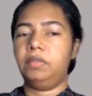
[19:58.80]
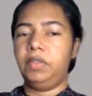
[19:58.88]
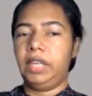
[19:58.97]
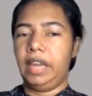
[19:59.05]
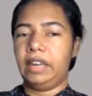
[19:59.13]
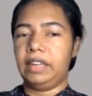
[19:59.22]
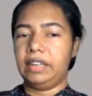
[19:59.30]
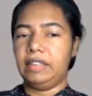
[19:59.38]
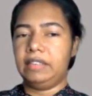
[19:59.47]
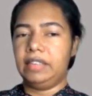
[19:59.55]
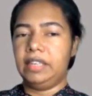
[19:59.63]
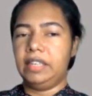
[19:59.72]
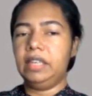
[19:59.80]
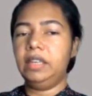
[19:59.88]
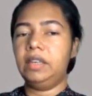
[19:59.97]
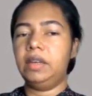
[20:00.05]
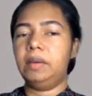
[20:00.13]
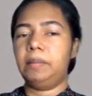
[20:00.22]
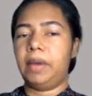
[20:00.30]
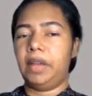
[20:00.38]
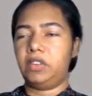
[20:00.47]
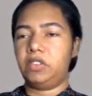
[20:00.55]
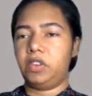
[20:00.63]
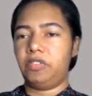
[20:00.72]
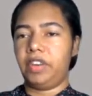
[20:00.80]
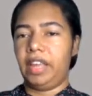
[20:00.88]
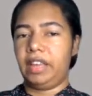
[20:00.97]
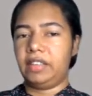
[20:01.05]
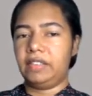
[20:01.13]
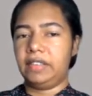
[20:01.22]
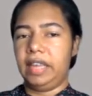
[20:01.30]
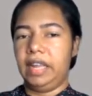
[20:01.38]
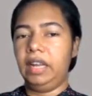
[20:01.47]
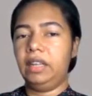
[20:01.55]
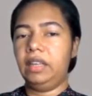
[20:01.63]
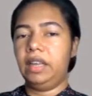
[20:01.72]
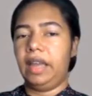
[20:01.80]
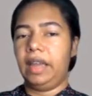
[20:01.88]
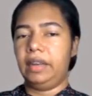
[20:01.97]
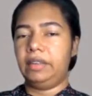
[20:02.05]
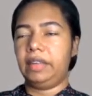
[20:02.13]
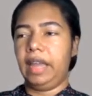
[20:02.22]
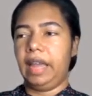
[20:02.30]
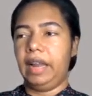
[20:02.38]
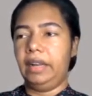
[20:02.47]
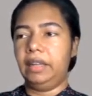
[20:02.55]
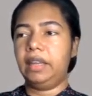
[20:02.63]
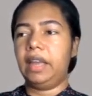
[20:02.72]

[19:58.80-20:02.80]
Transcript: We can consider Microsoft Excel and Calc